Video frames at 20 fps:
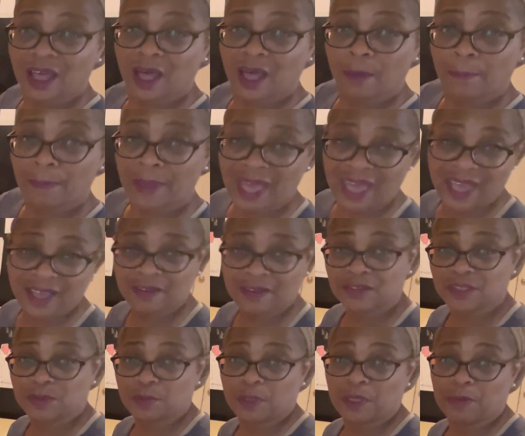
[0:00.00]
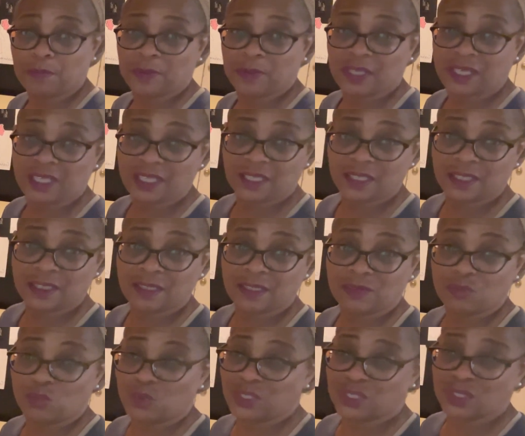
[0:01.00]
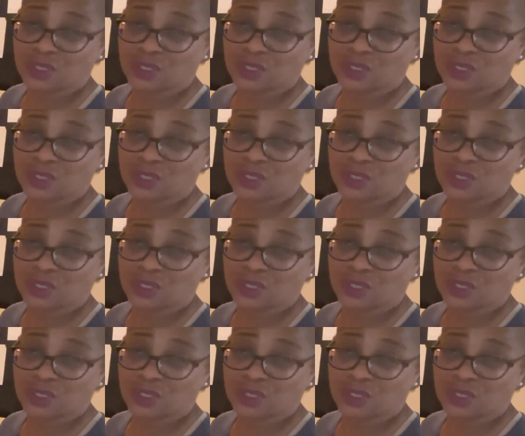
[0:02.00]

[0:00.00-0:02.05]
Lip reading: a bag of split peas, which